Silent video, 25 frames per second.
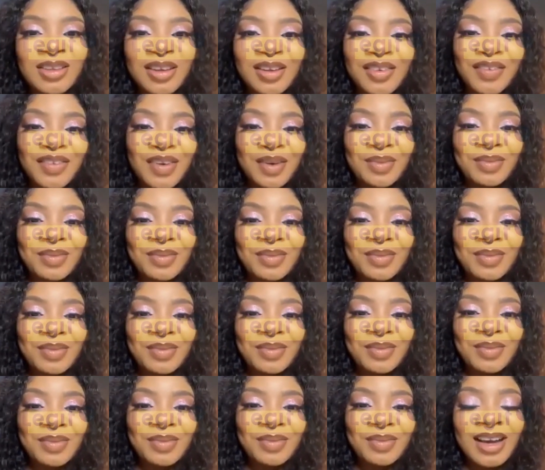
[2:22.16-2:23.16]
It's not
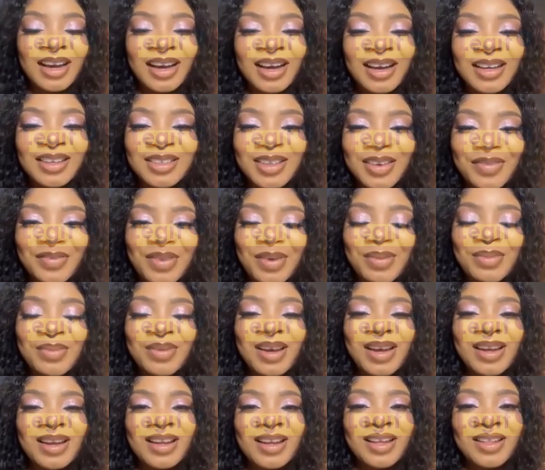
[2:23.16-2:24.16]
feminine. Yeah, it's not
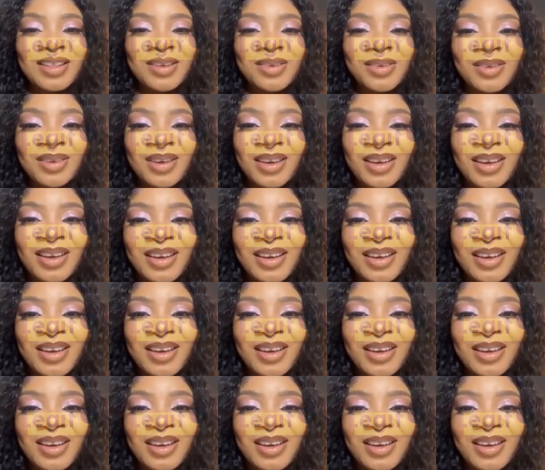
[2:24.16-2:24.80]
feminine in any way.